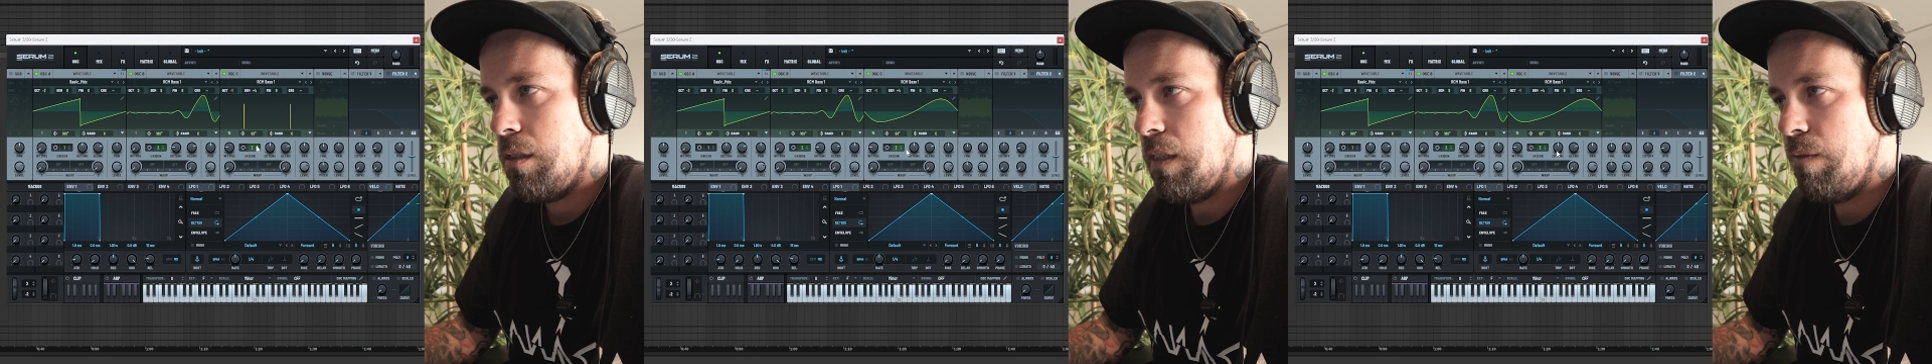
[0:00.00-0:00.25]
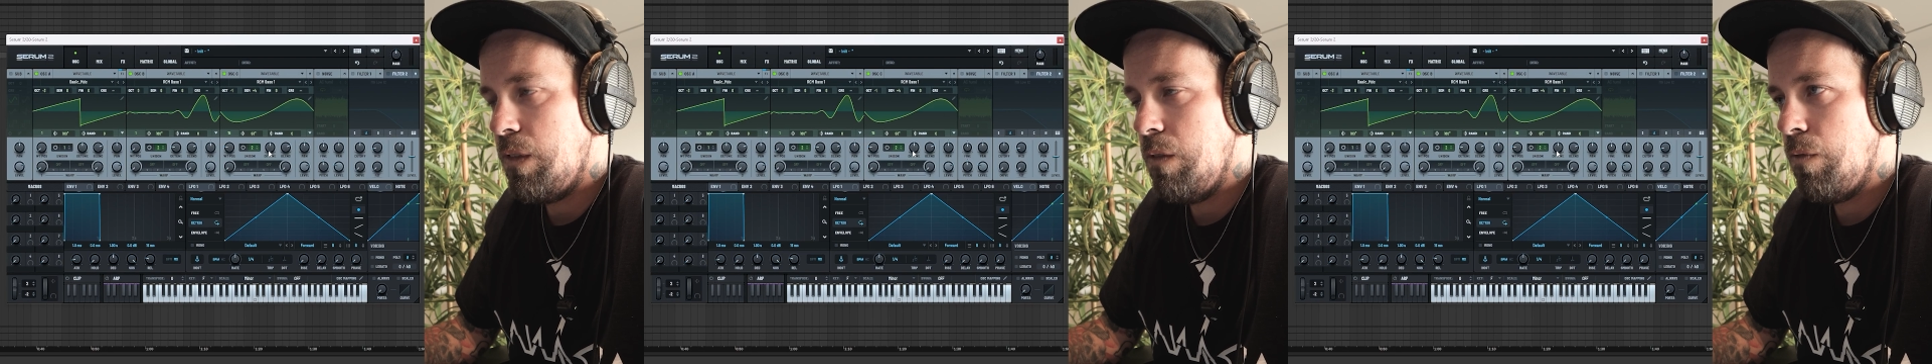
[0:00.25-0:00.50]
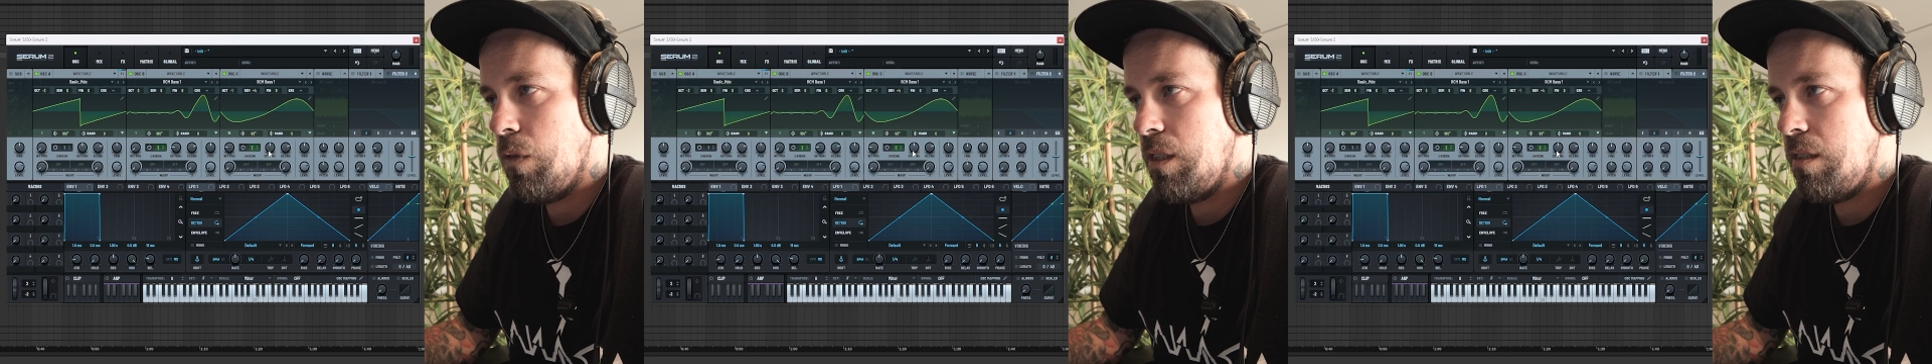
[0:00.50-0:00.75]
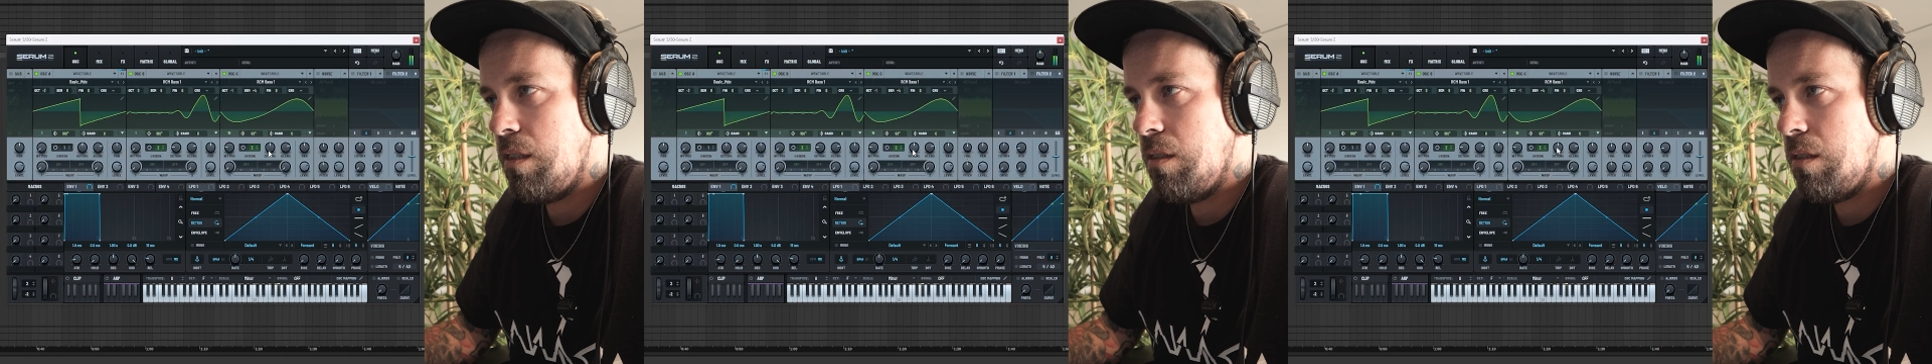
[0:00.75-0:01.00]
give two
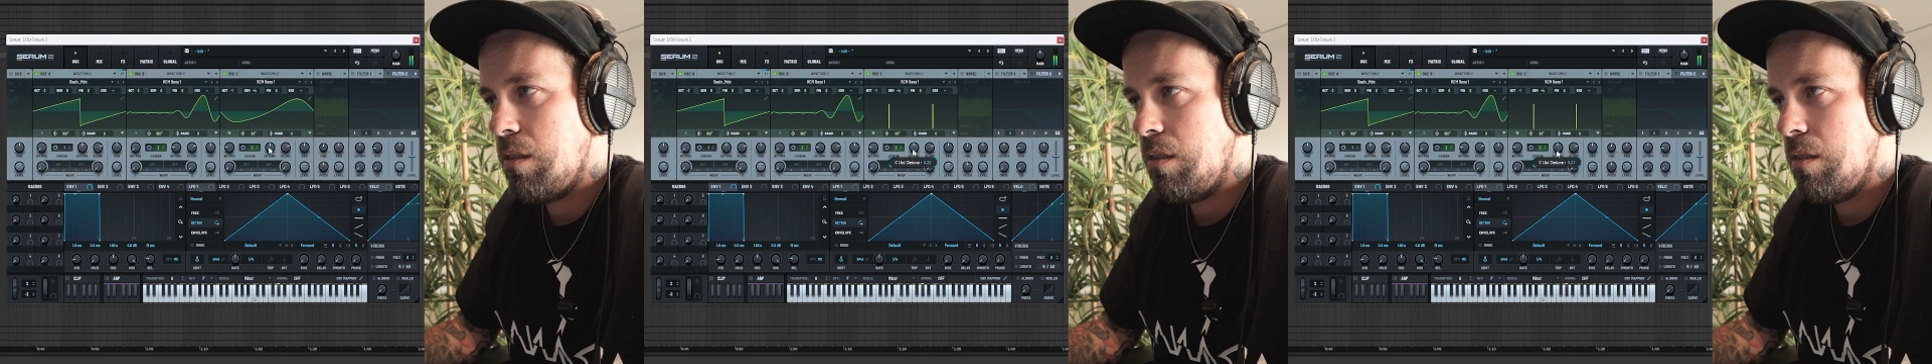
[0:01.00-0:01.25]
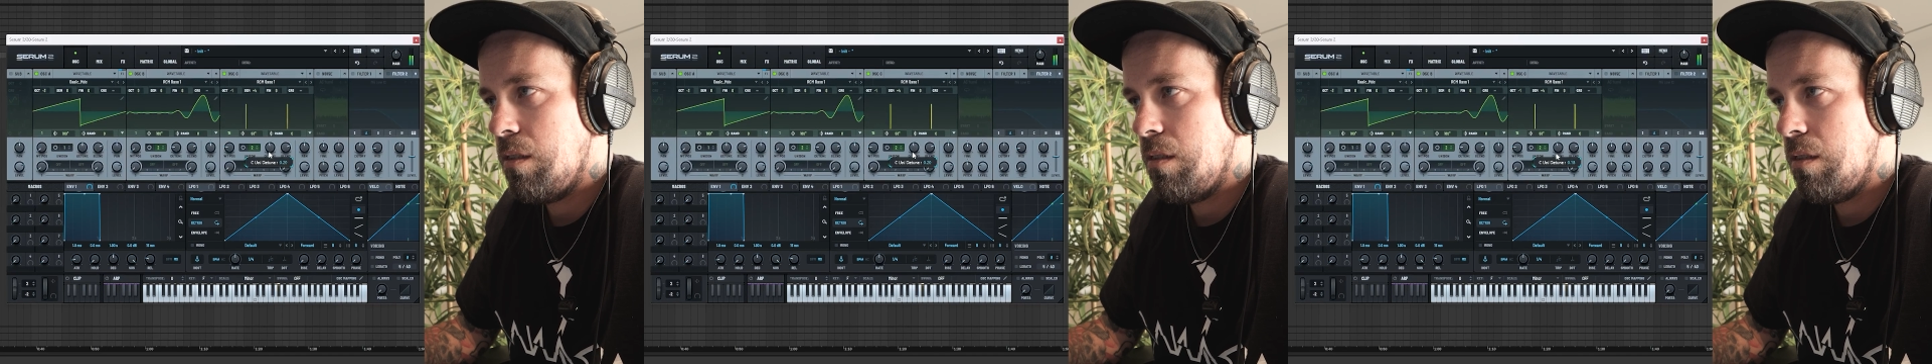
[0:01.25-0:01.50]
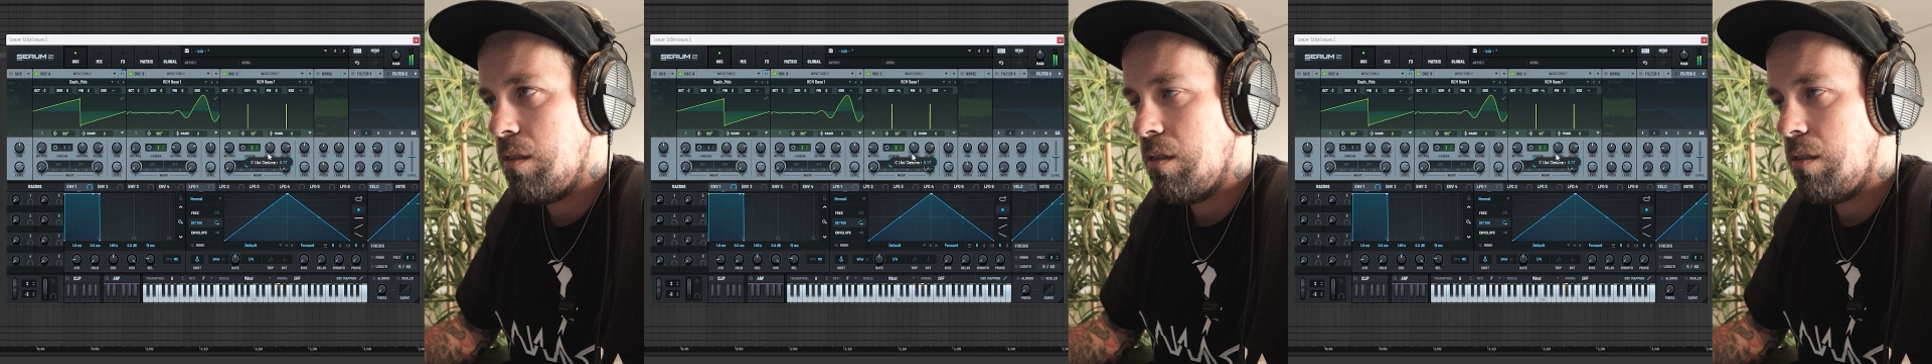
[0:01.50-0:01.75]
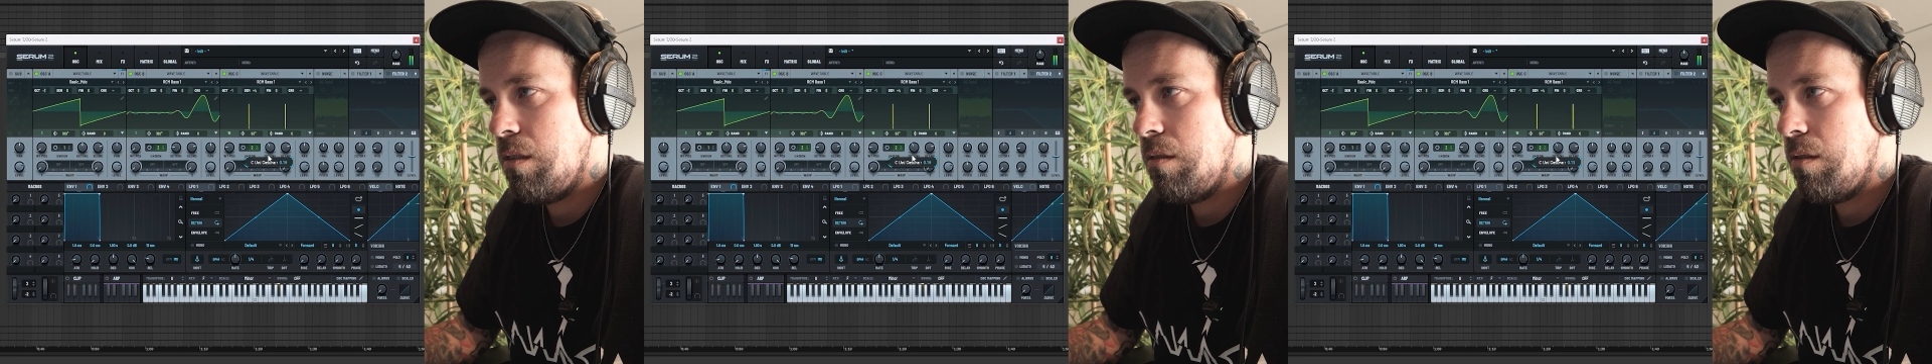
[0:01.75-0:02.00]
voices,
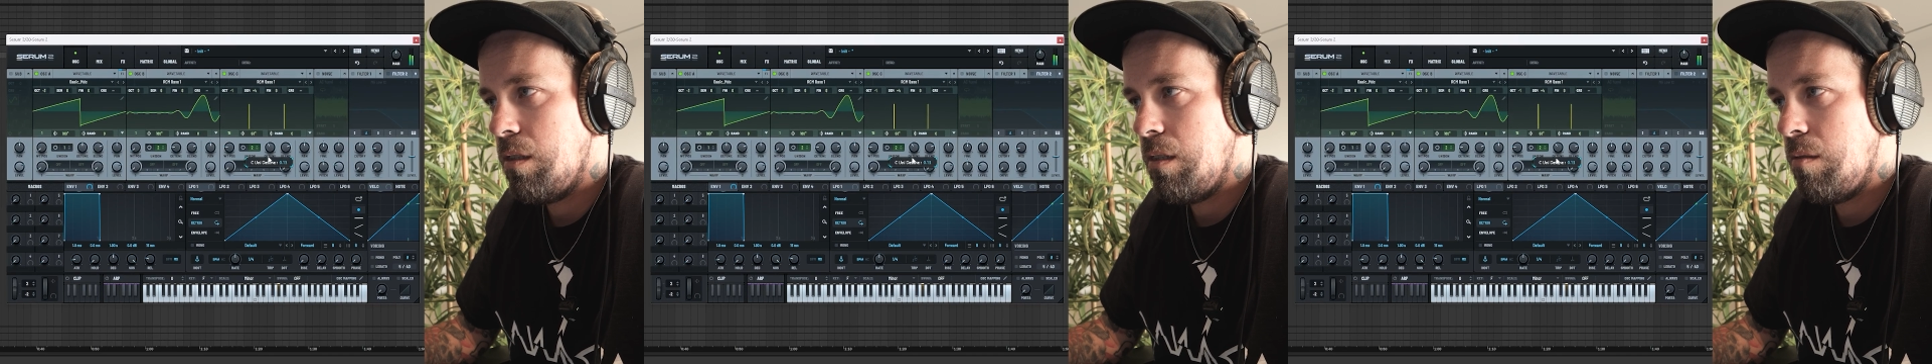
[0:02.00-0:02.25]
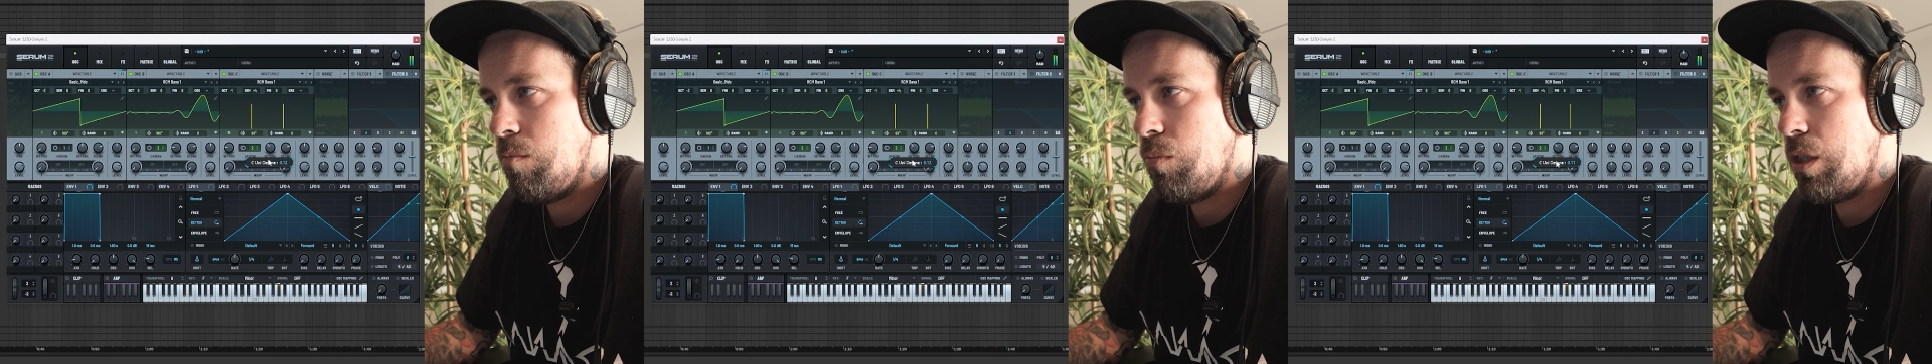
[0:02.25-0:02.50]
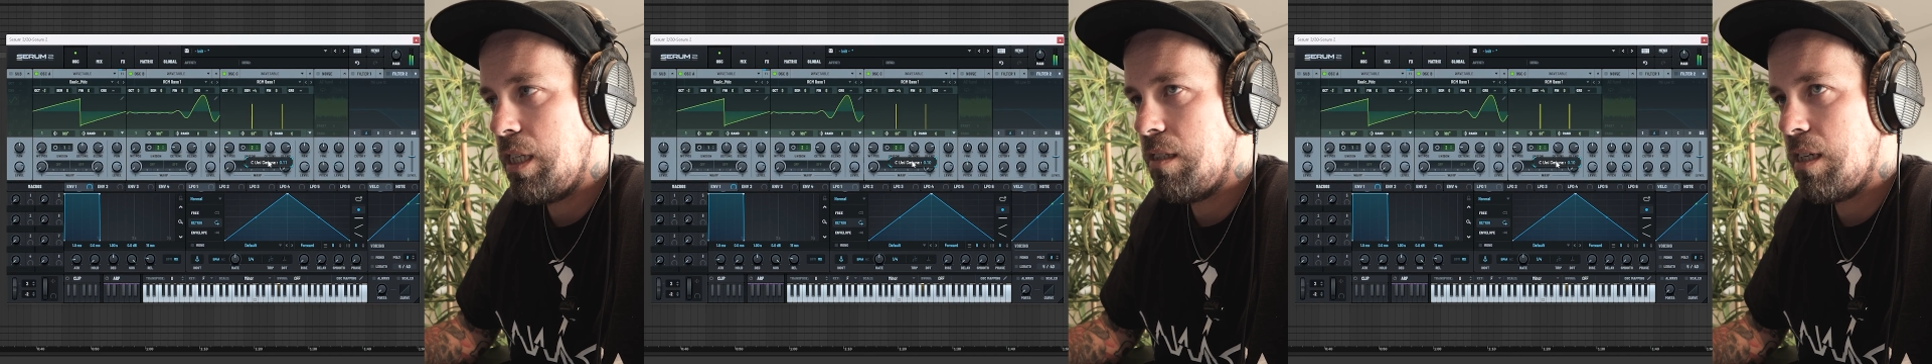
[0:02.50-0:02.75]
bring